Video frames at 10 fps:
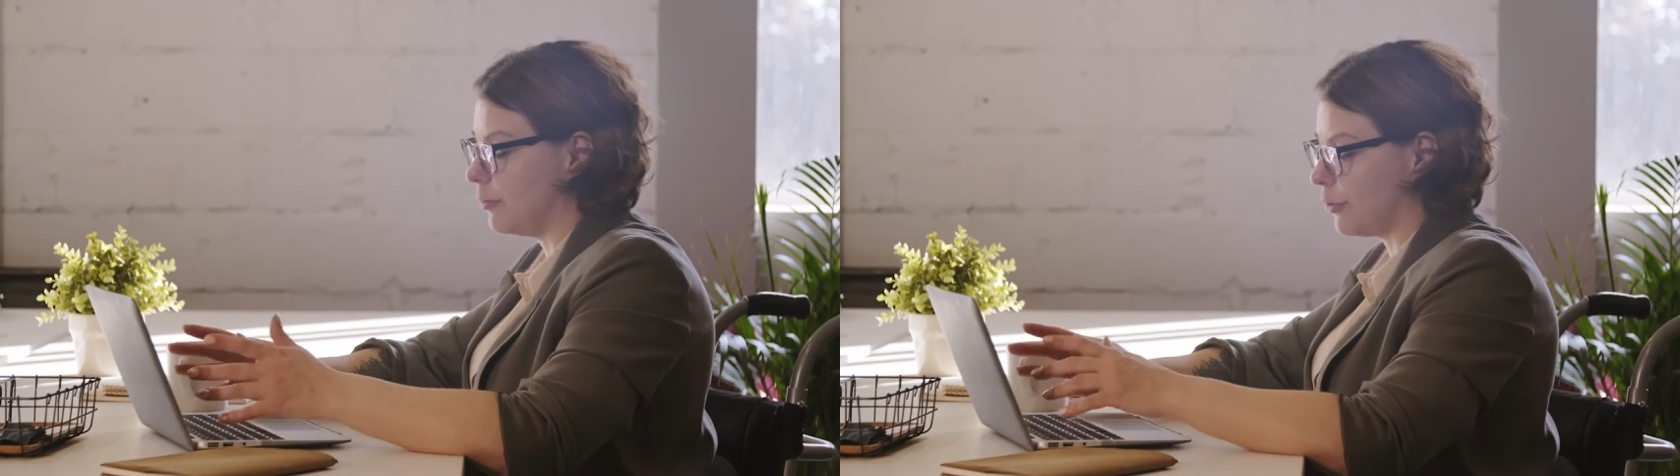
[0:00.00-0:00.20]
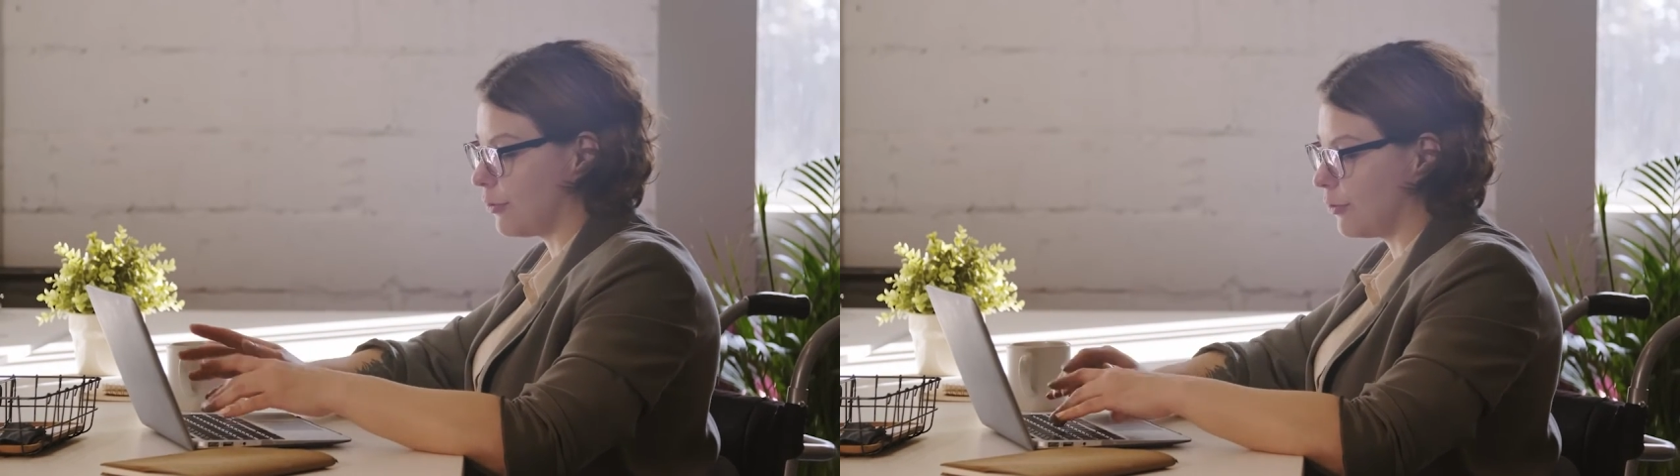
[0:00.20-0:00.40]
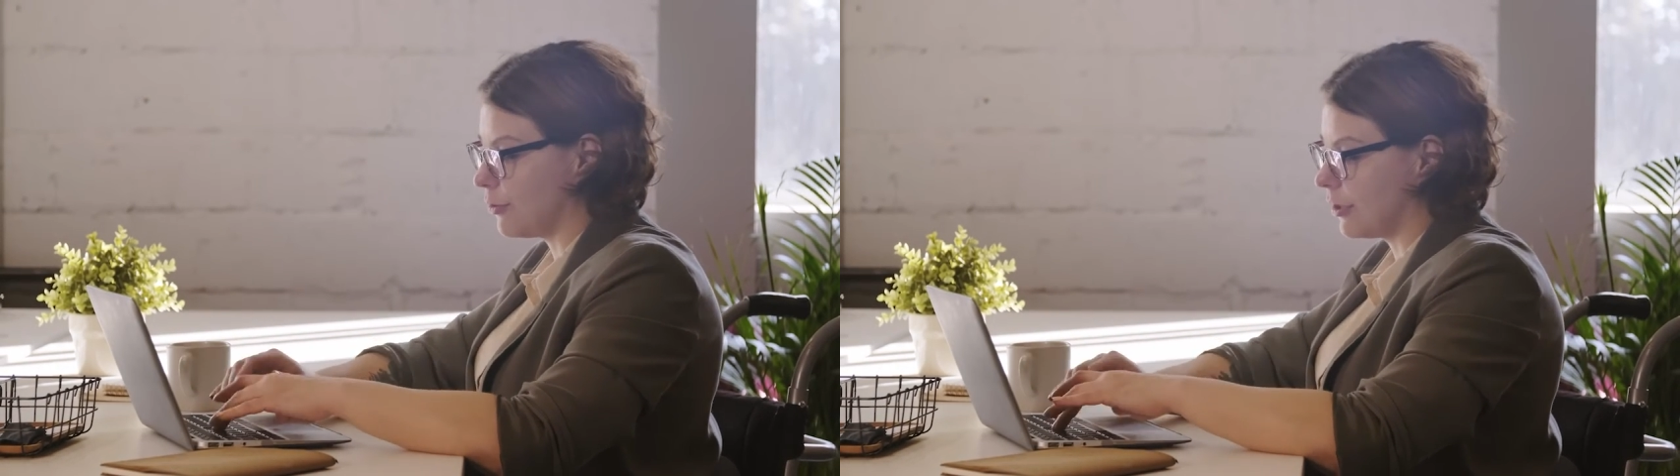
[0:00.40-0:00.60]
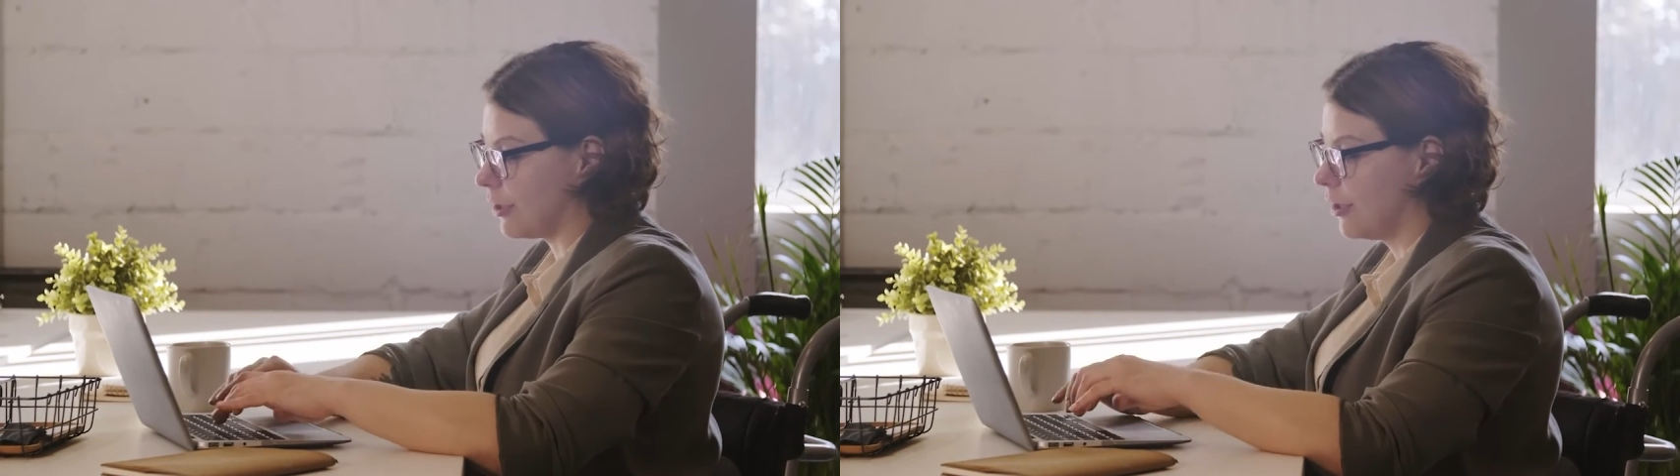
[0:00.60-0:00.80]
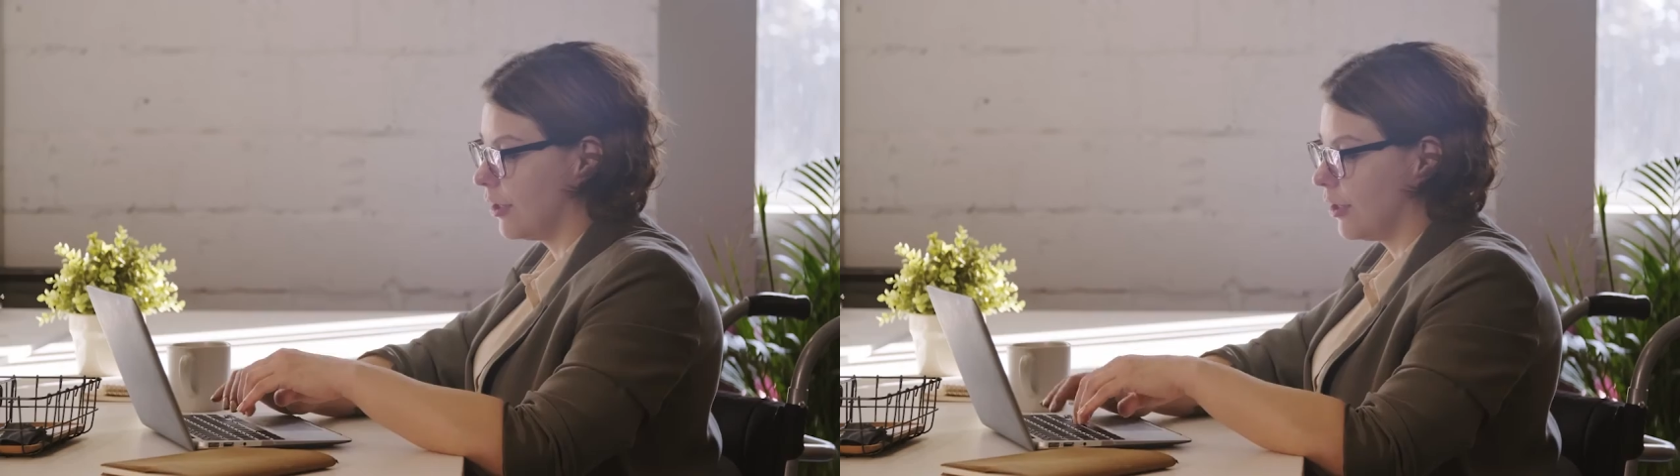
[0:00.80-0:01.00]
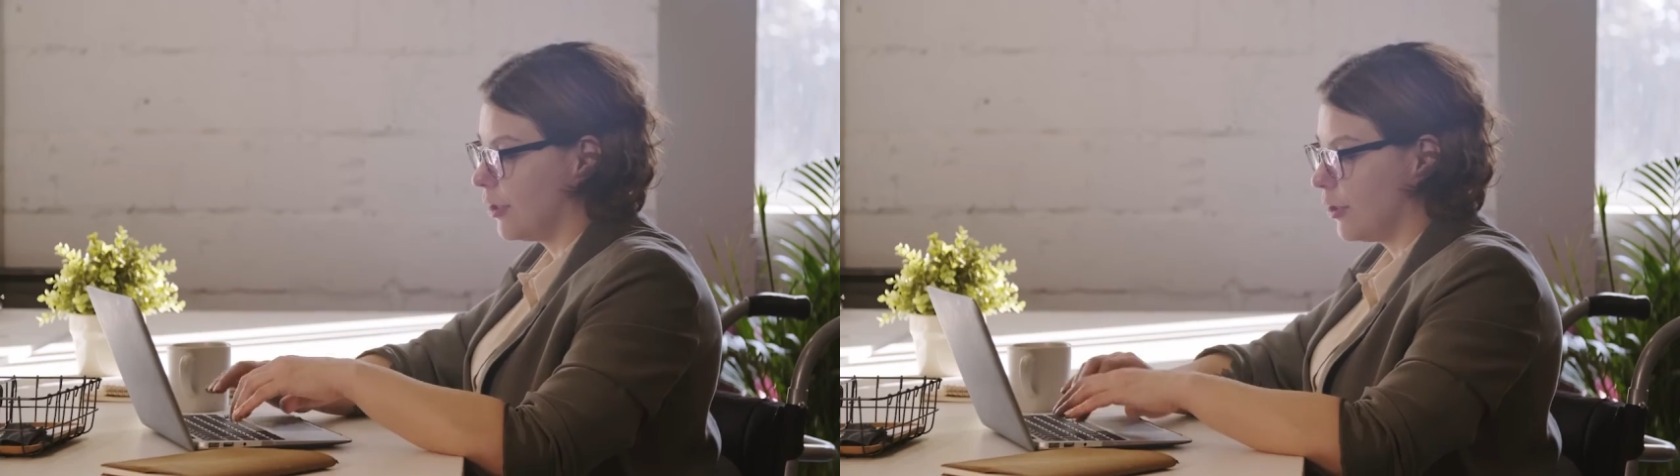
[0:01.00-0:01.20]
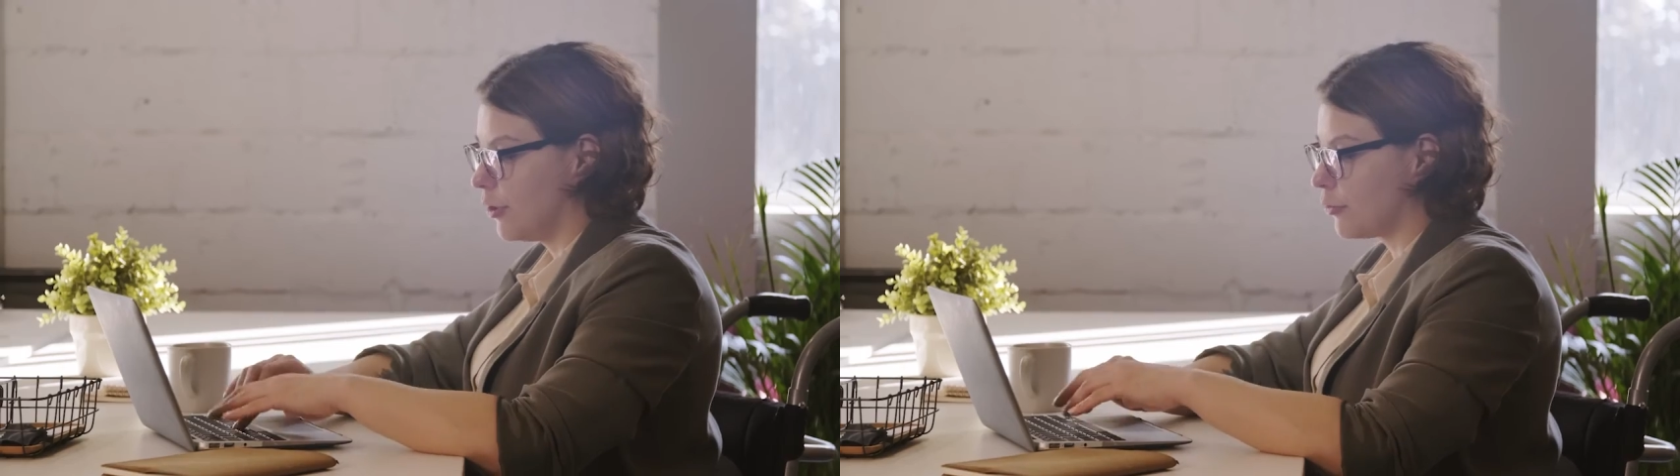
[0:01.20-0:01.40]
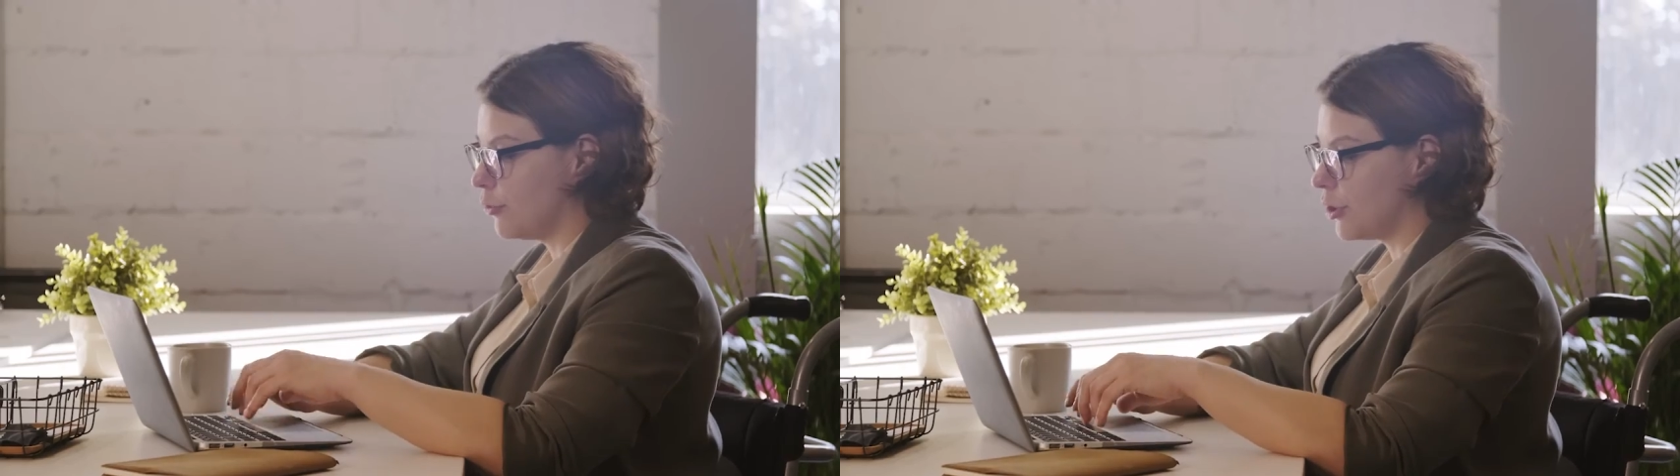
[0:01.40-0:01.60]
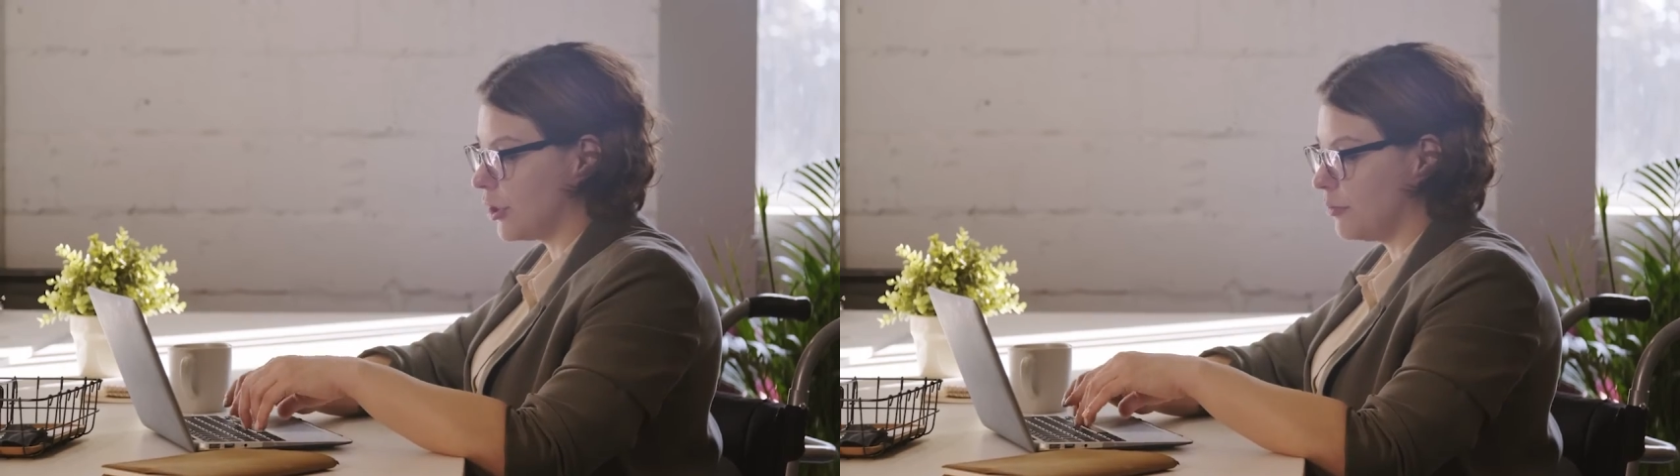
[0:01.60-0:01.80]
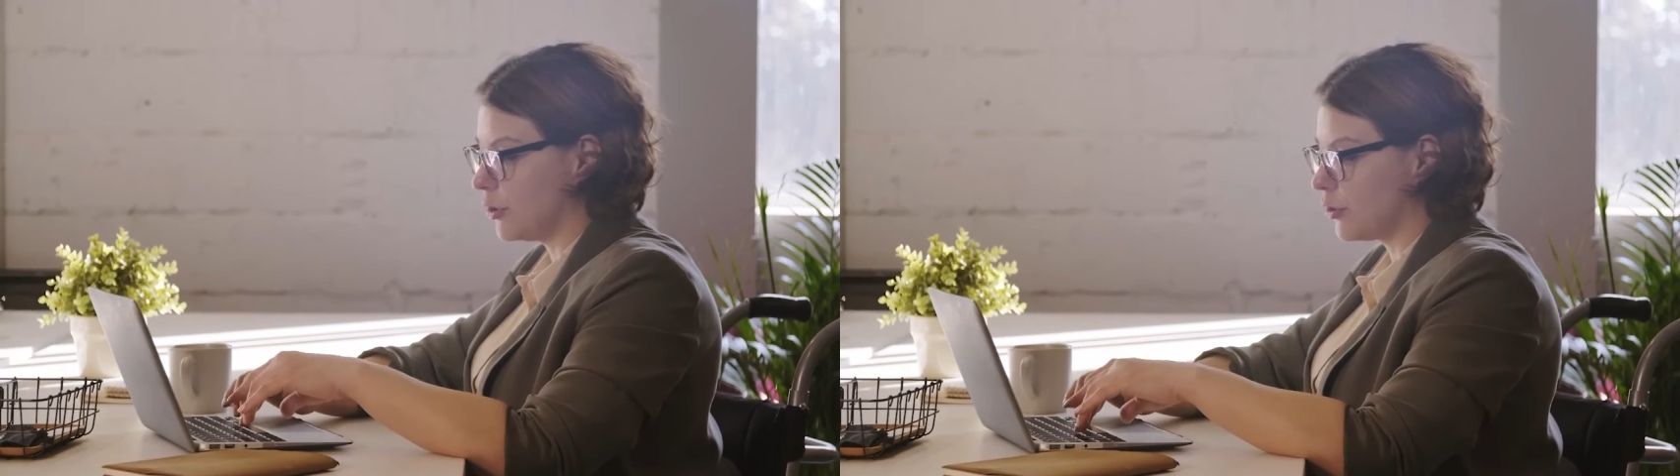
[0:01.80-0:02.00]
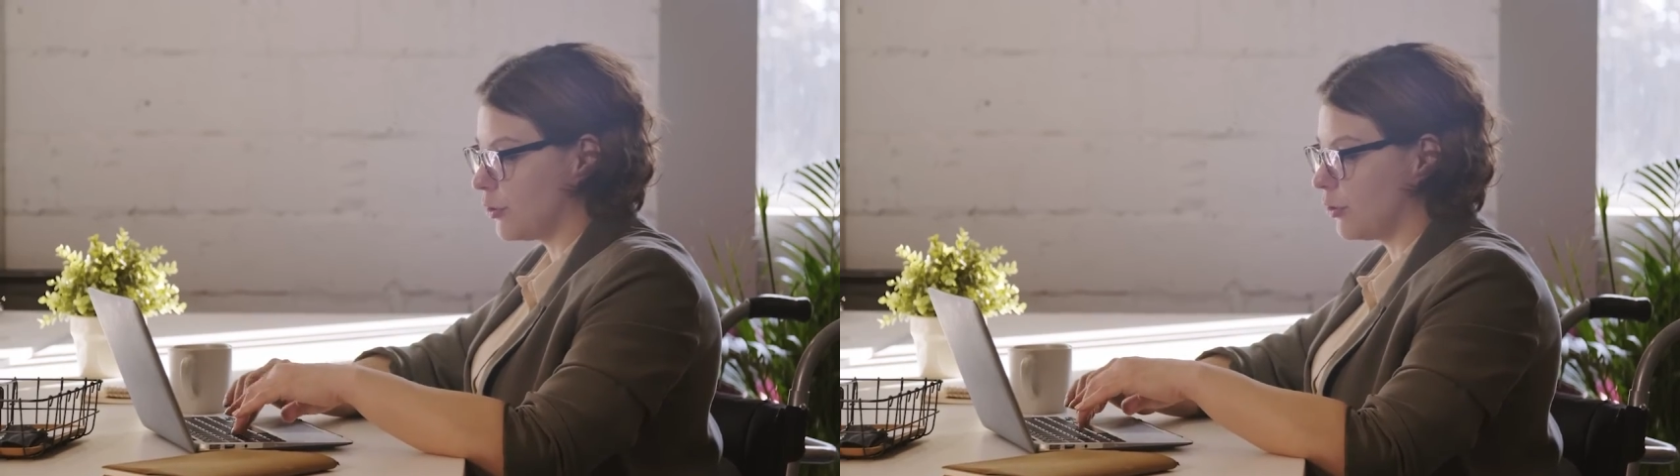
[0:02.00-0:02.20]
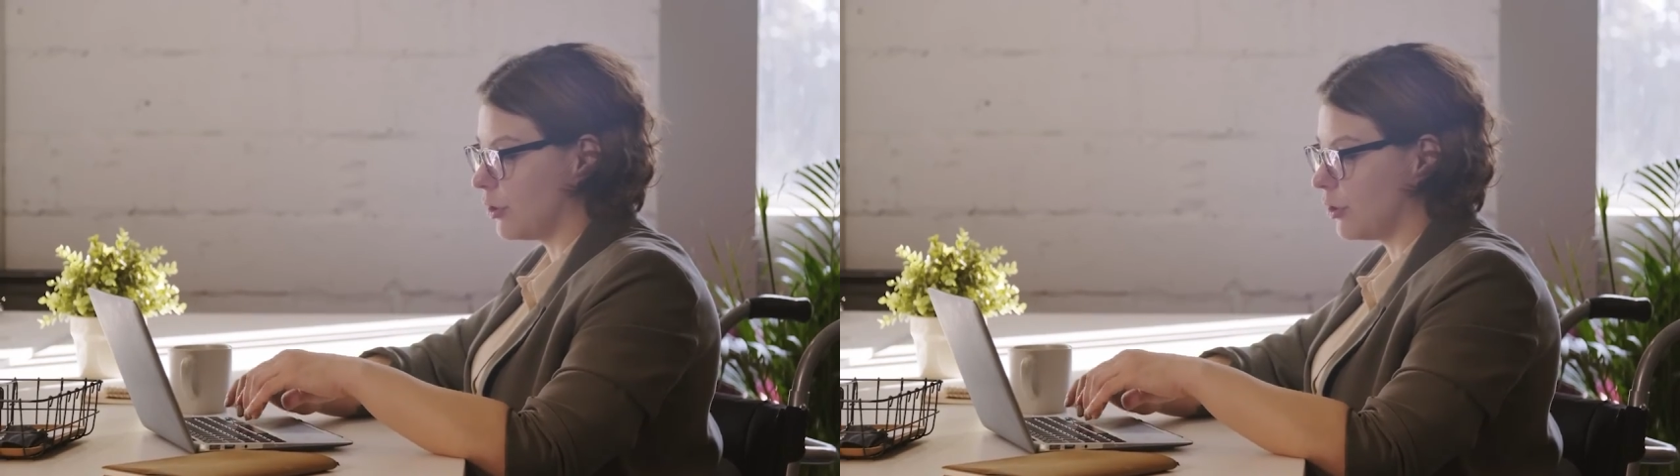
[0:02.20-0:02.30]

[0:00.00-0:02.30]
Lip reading: or the prototype over to